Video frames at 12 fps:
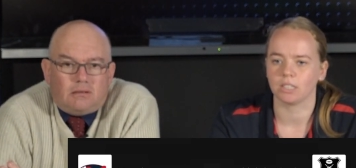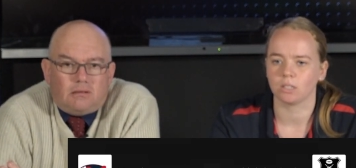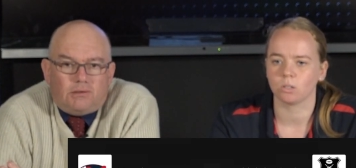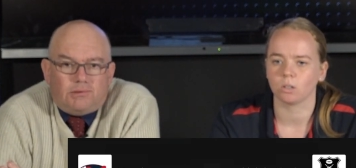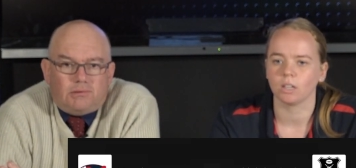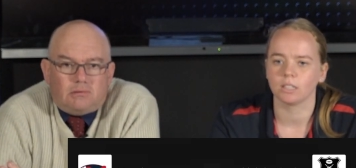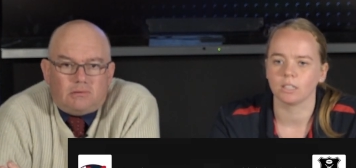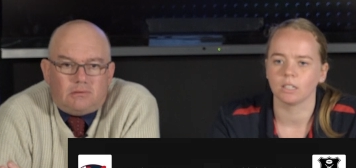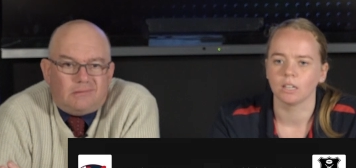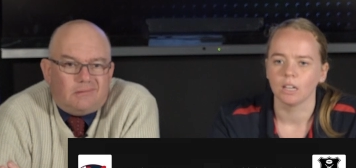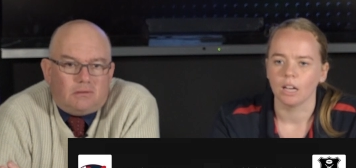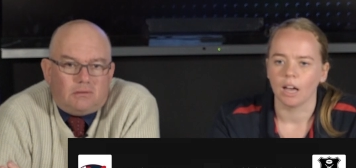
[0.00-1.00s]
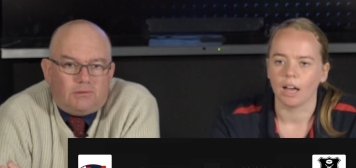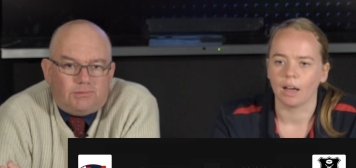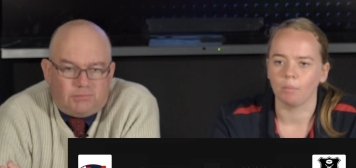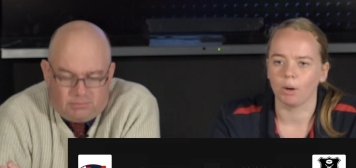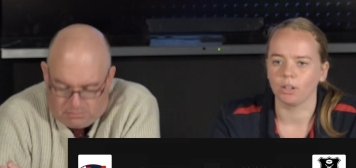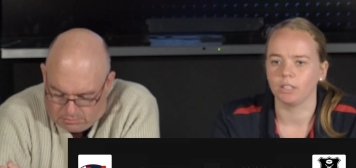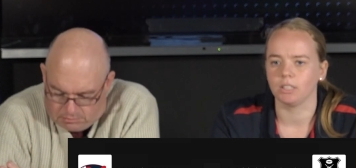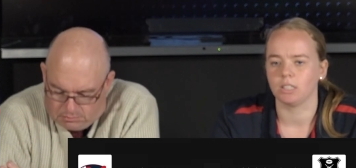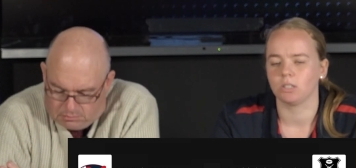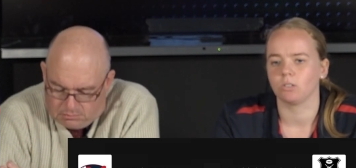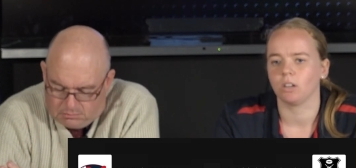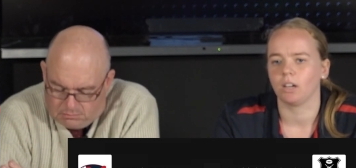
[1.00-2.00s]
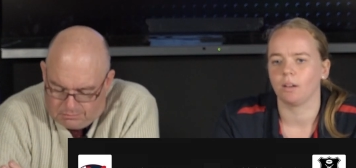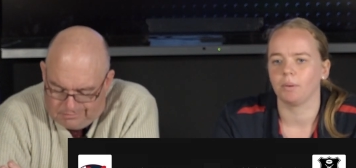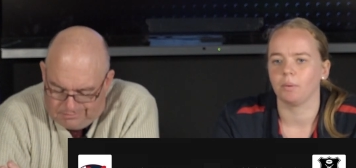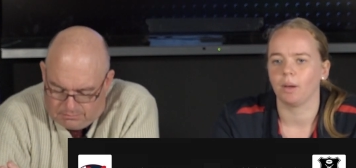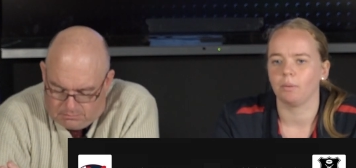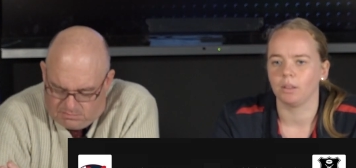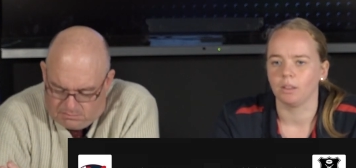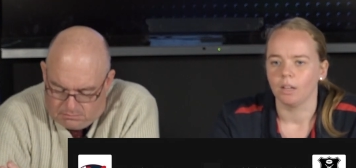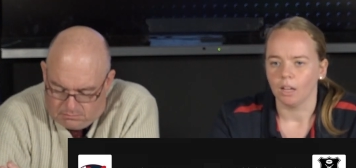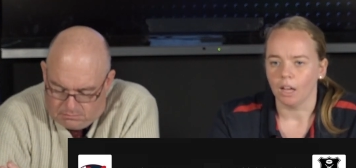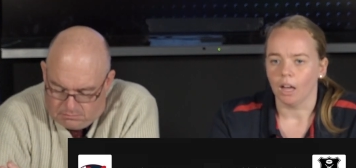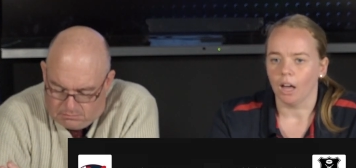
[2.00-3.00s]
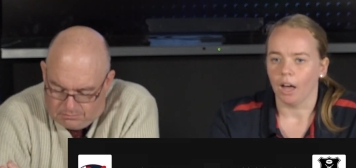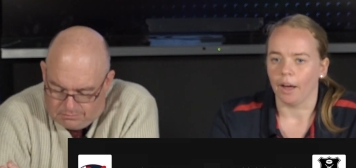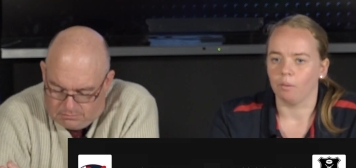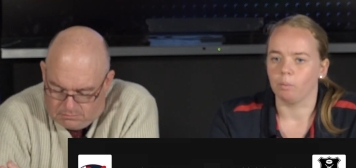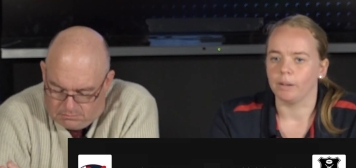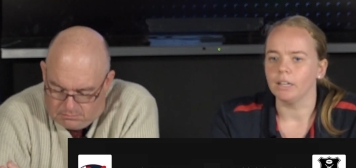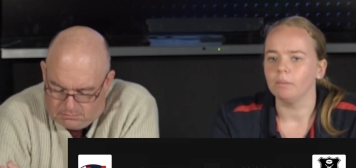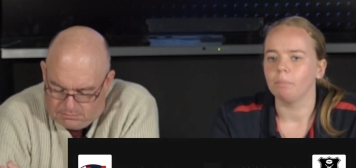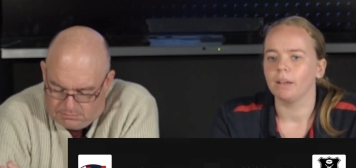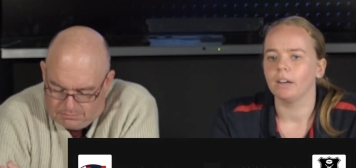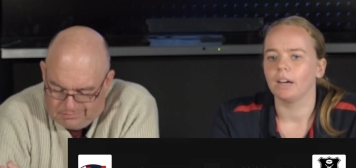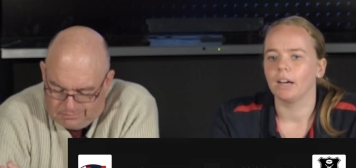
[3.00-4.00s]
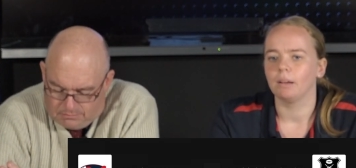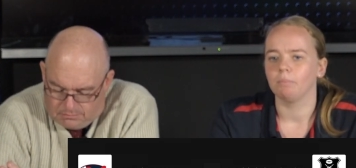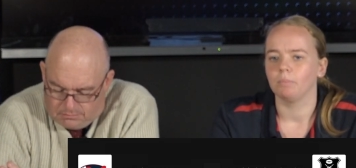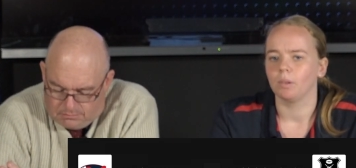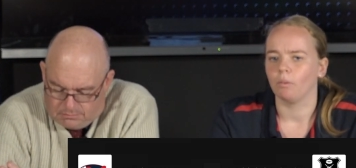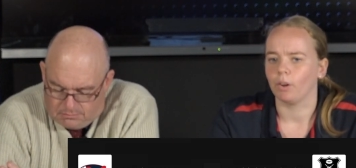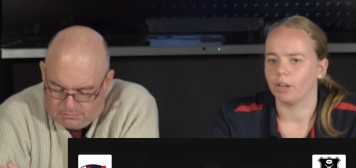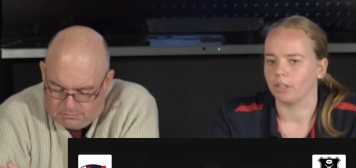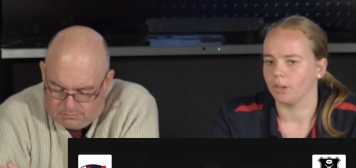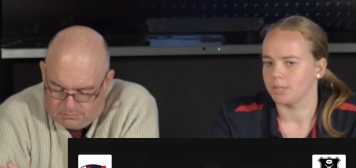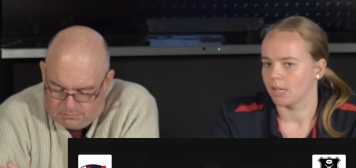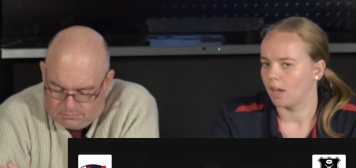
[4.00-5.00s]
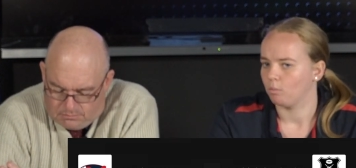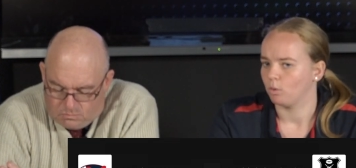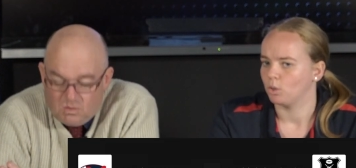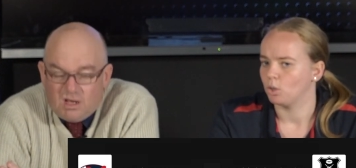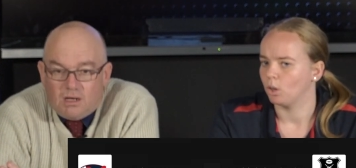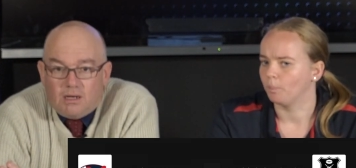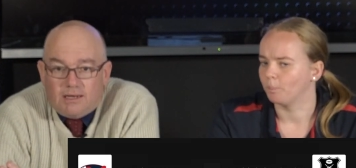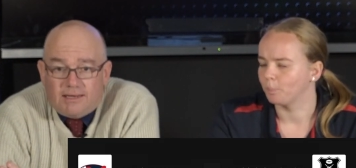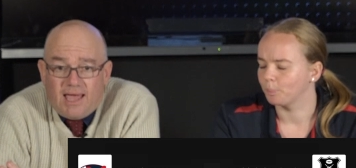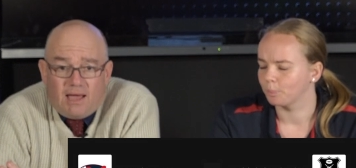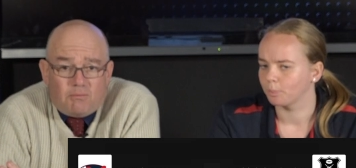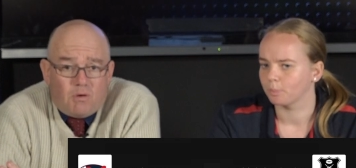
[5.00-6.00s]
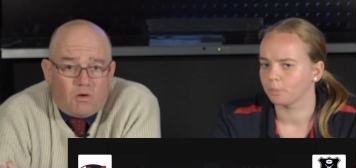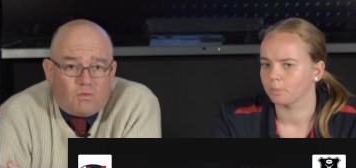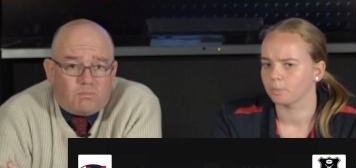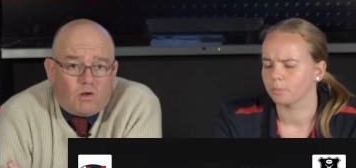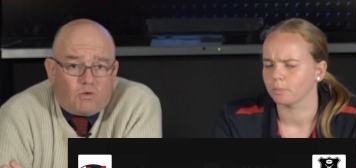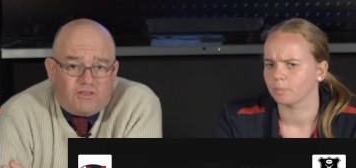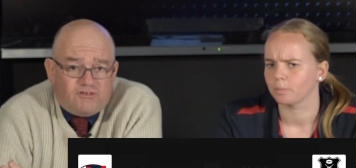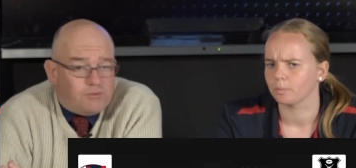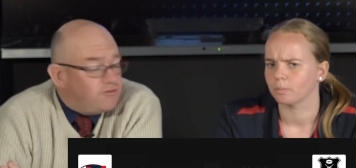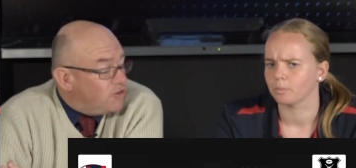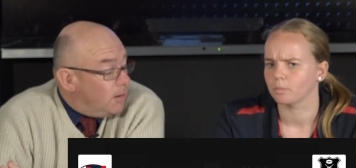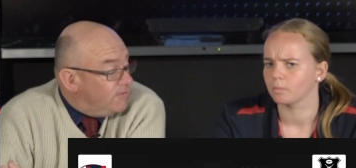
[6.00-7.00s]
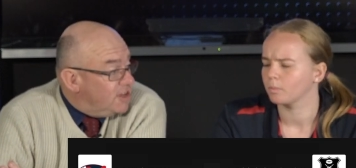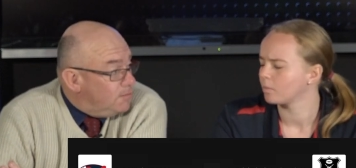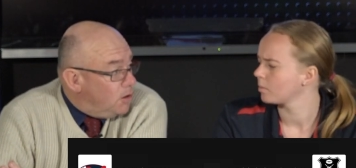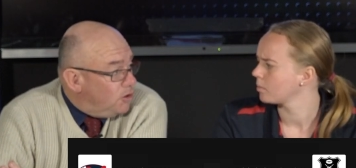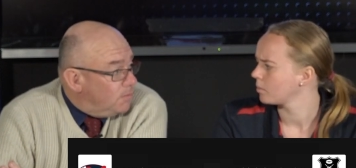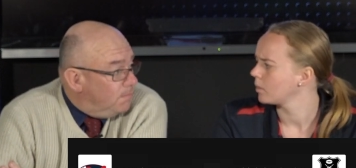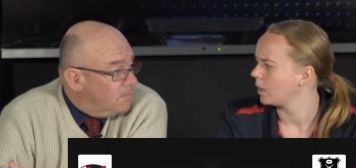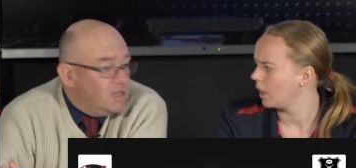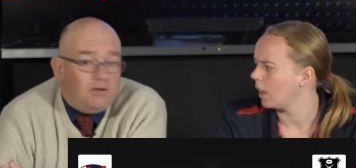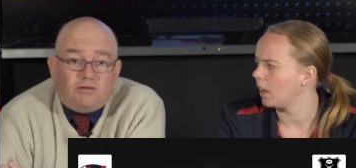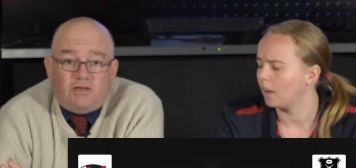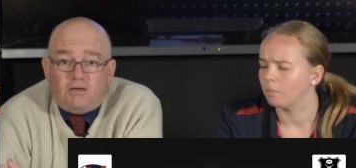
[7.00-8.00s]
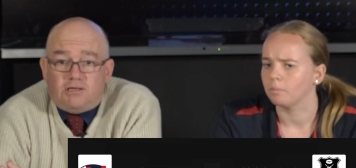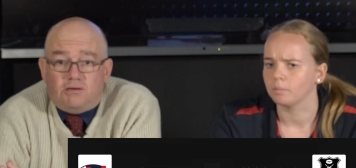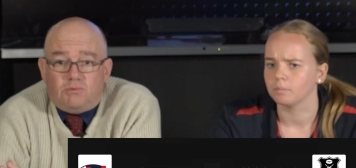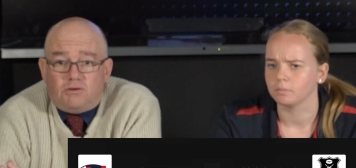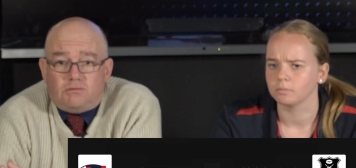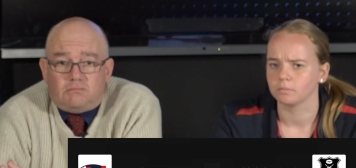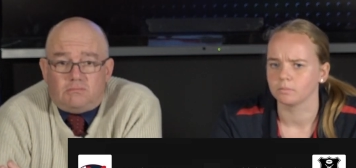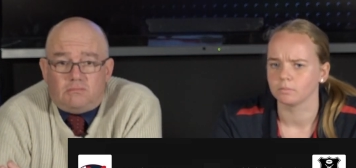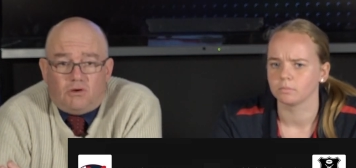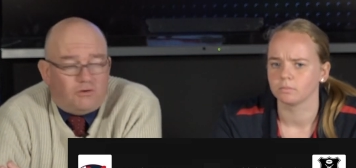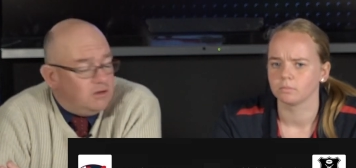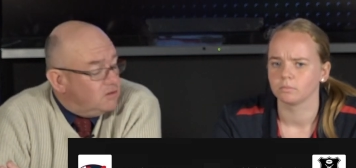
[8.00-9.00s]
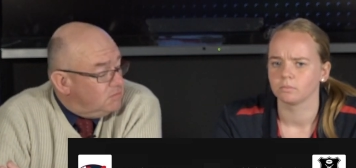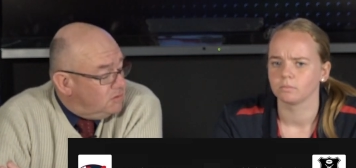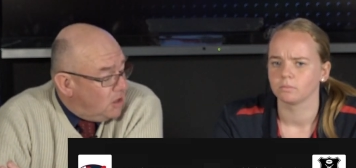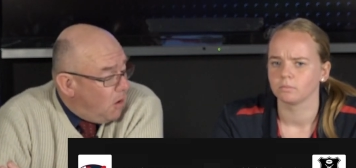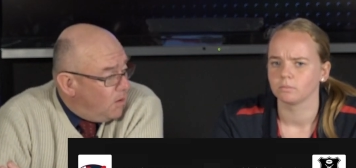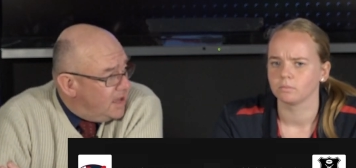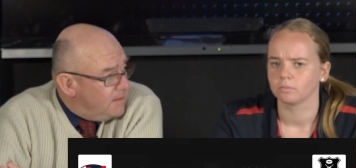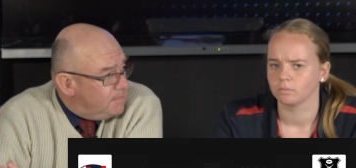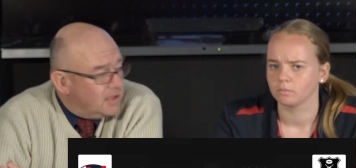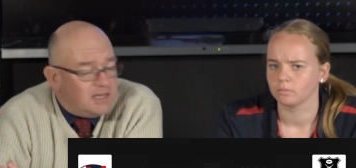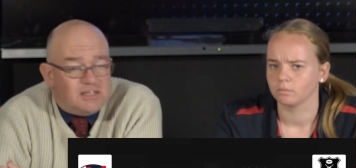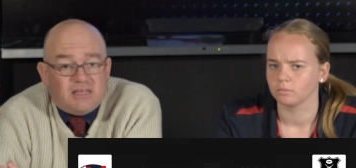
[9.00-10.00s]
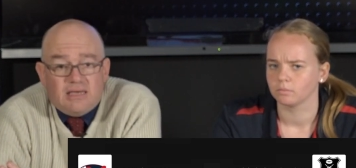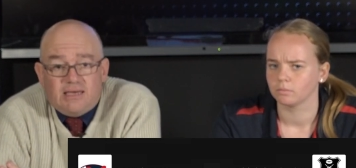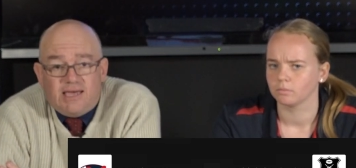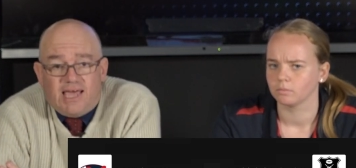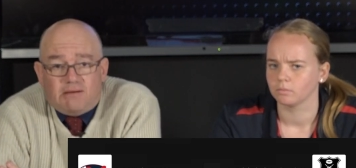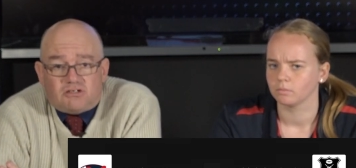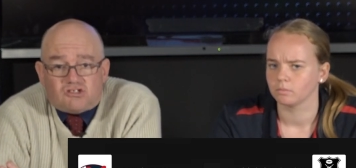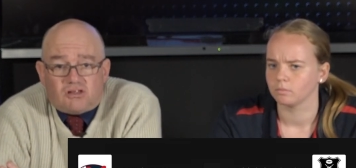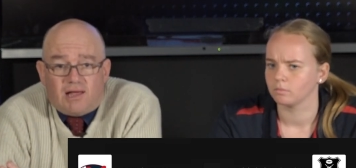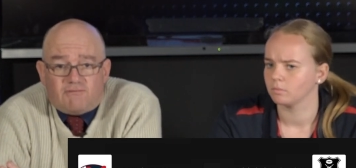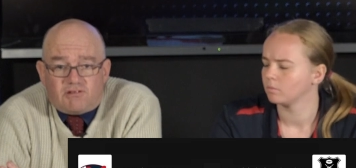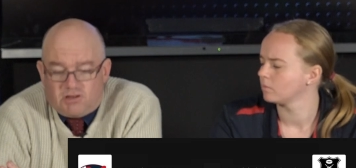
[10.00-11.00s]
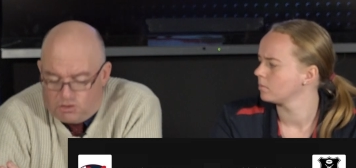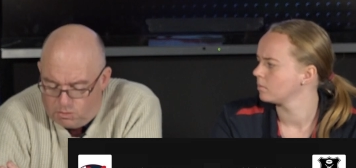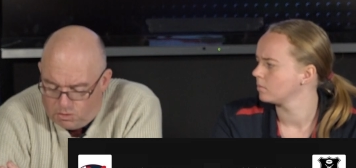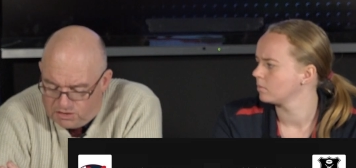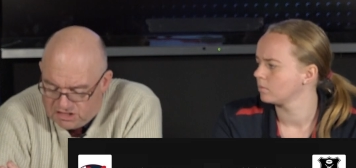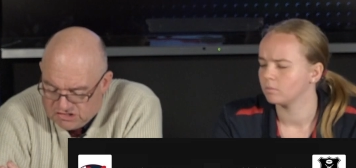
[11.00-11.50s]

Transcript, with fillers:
Speaker 1: District, and um, Oakleigh District coming away with a win, but um, very close game for sure.
Speaker 2: Yeah, well, well, this was top v bottom. Yeah. You, you, you wouldn't know it, but it was level at quarter